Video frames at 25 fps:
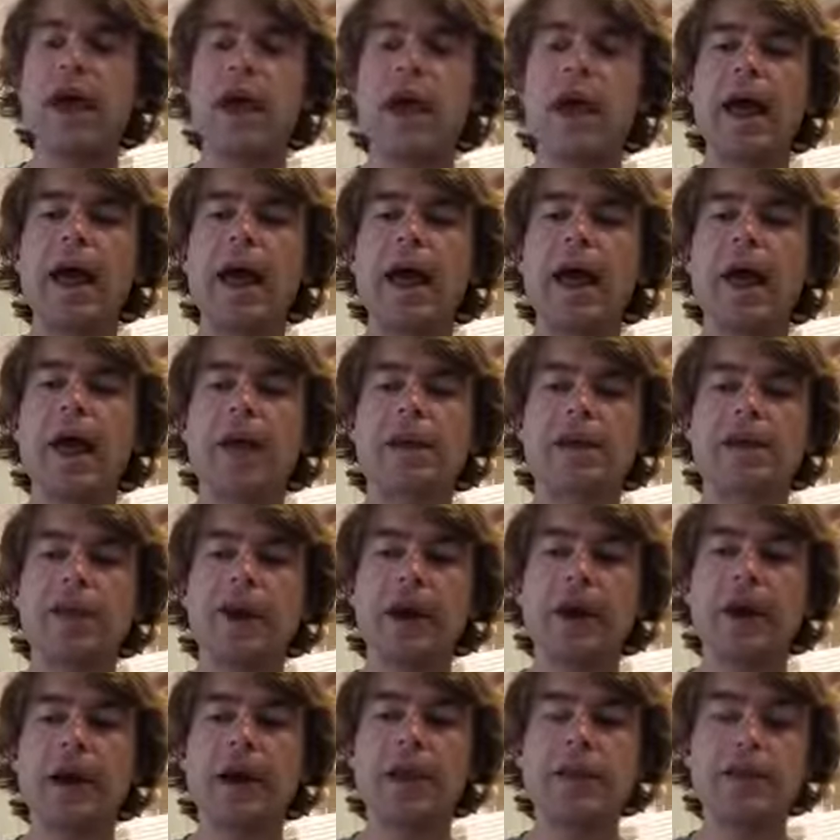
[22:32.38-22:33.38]

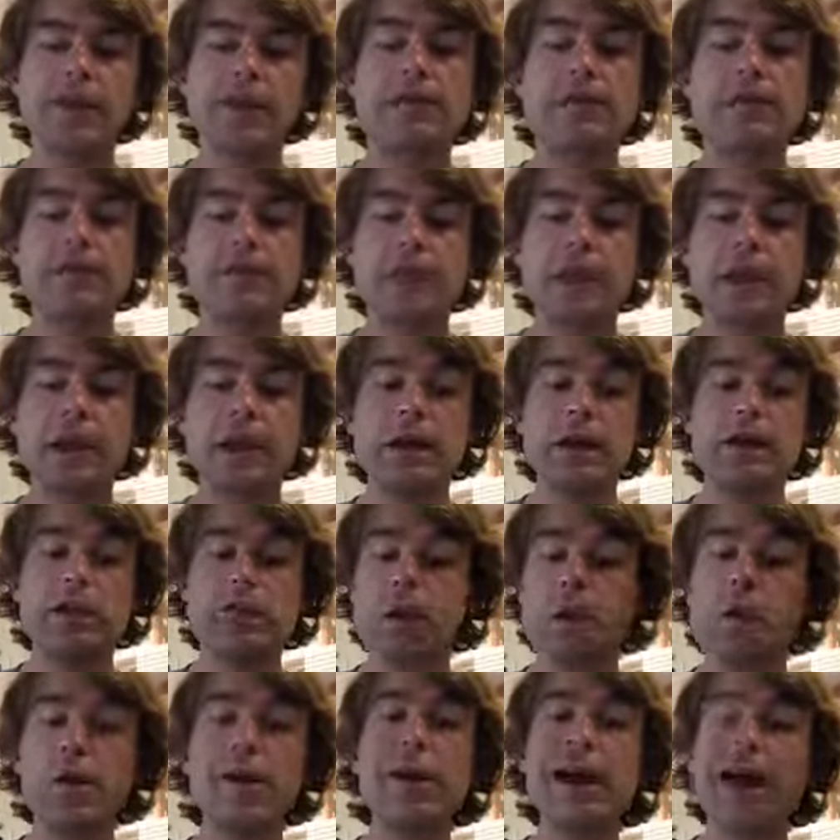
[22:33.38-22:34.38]
And this is
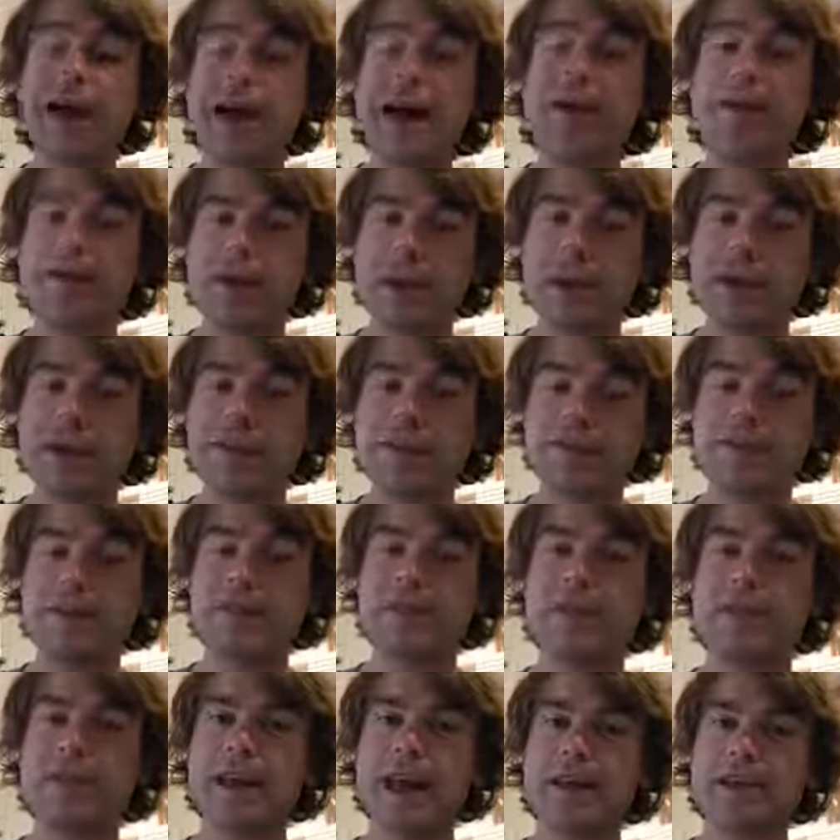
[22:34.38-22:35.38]
more
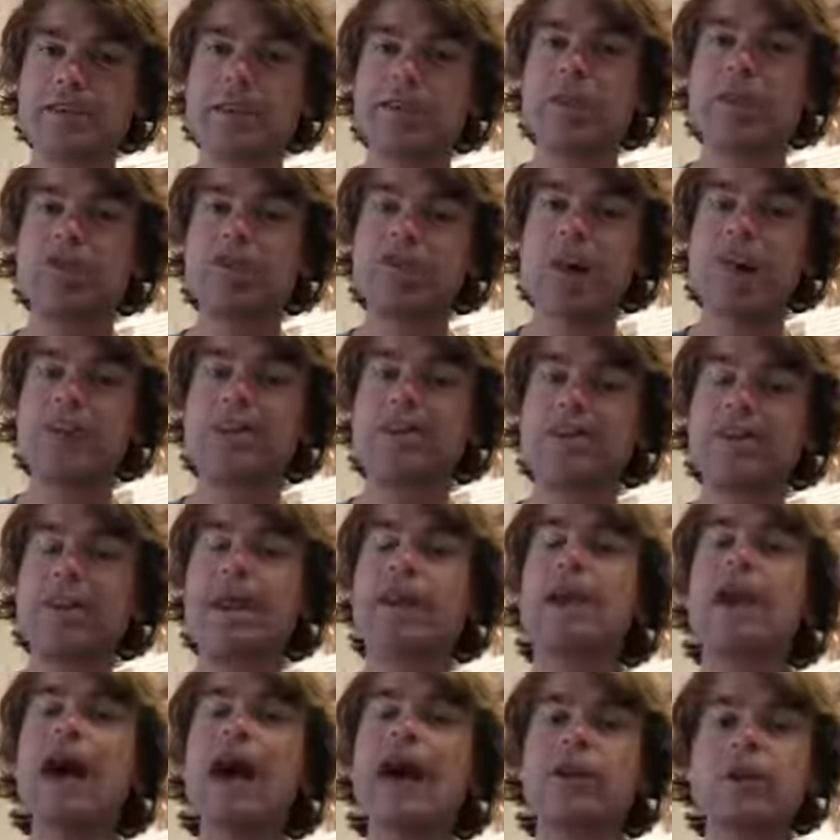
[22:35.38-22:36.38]
evidence that suggests
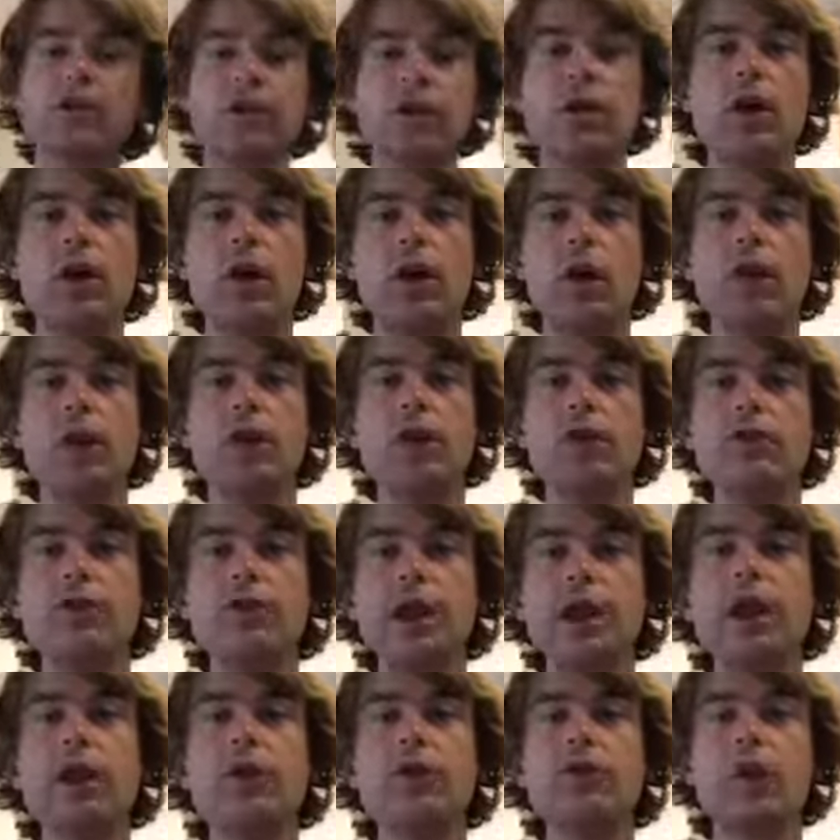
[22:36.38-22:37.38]
that, yes, those
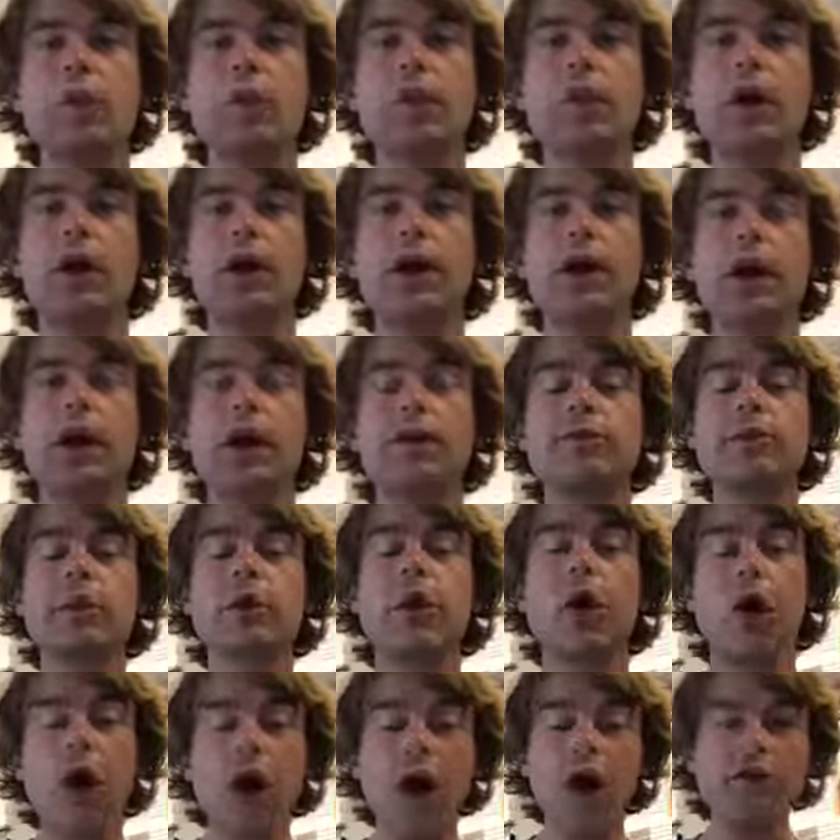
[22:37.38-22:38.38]
nails that were
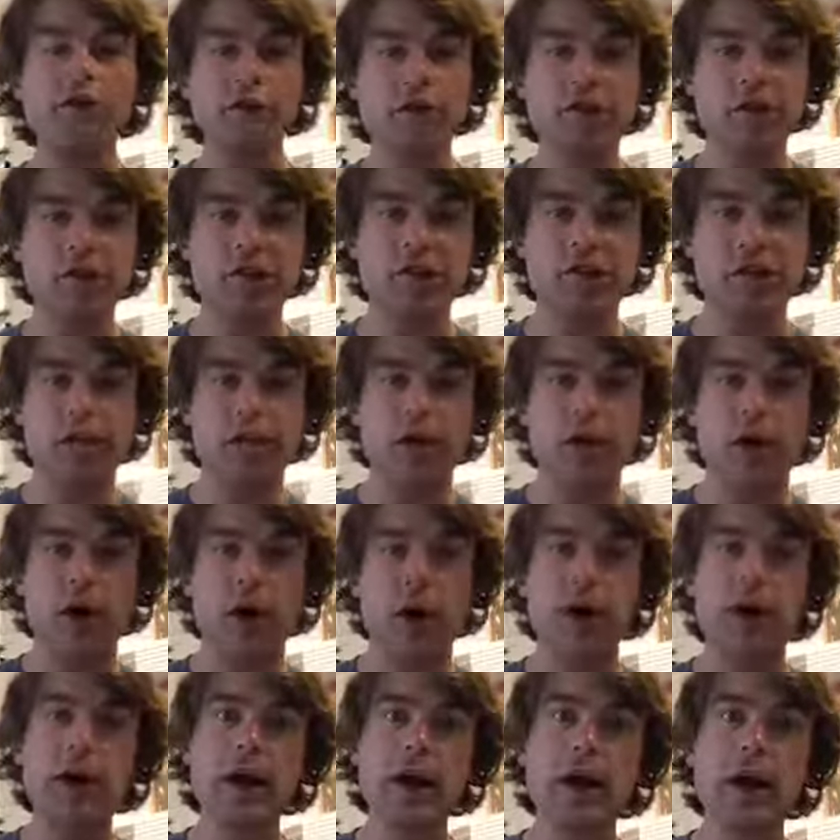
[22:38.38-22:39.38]
uncovered are from a
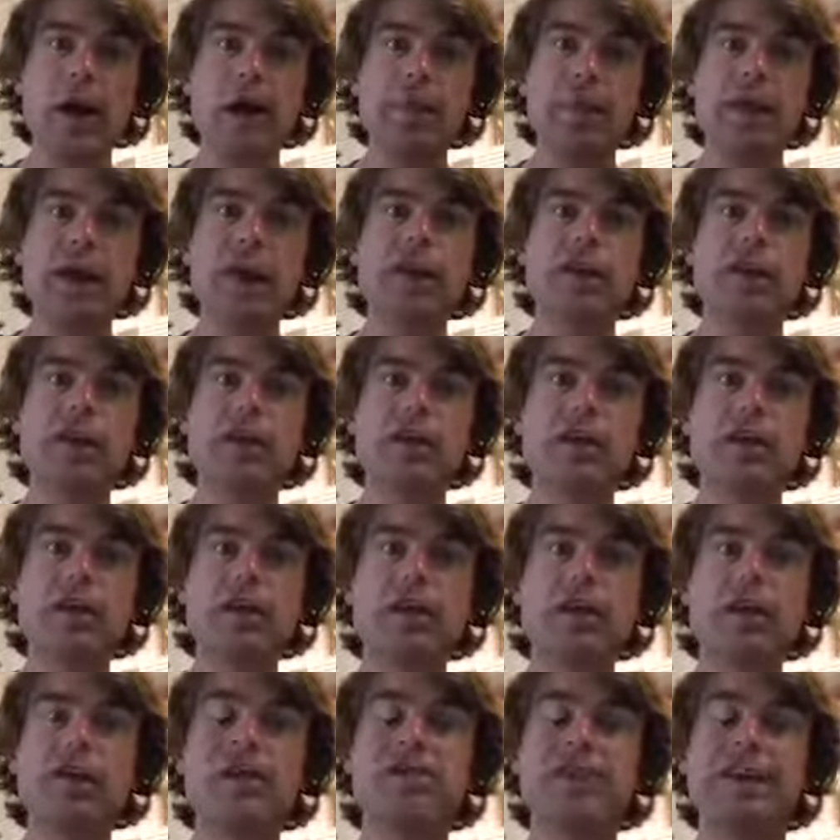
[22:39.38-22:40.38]
shipyard because
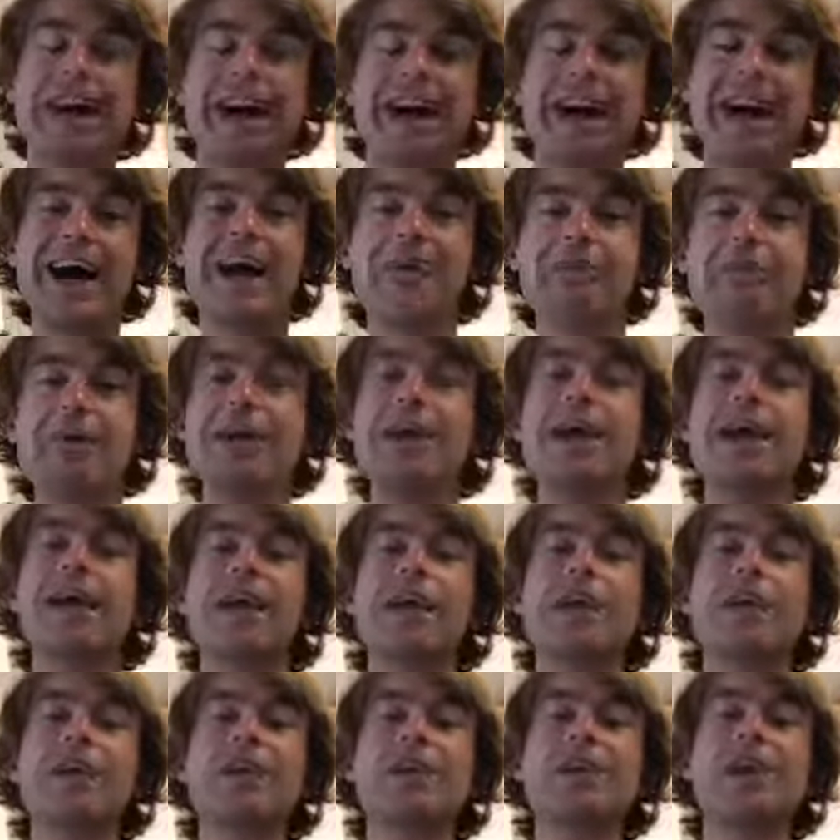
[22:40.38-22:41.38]
they're using copper
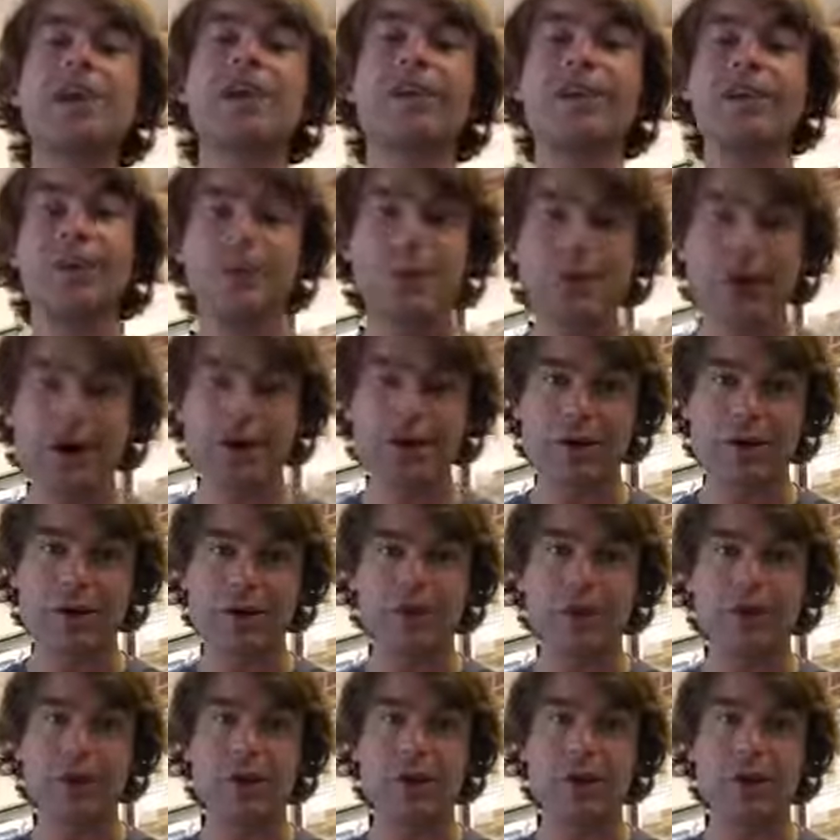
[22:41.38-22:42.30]
nails in a rudder